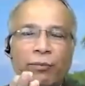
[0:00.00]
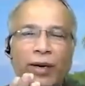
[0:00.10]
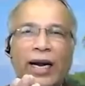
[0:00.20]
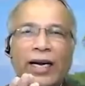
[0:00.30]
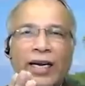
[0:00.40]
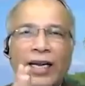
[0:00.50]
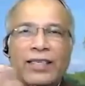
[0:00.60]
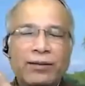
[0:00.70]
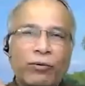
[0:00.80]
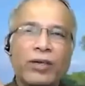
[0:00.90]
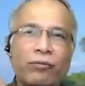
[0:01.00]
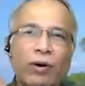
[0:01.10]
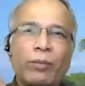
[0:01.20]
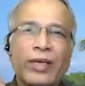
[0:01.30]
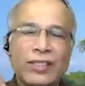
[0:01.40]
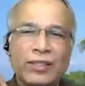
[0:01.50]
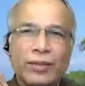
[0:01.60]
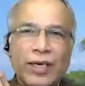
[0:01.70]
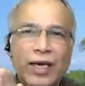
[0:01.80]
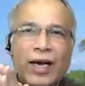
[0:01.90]
But at least from his
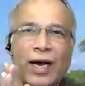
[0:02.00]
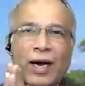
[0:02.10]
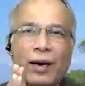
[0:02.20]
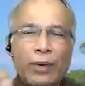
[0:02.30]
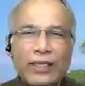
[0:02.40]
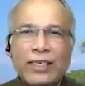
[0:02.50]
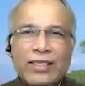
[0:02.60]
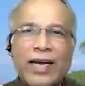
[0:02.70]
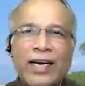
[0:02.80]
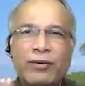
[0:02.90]
mother's side,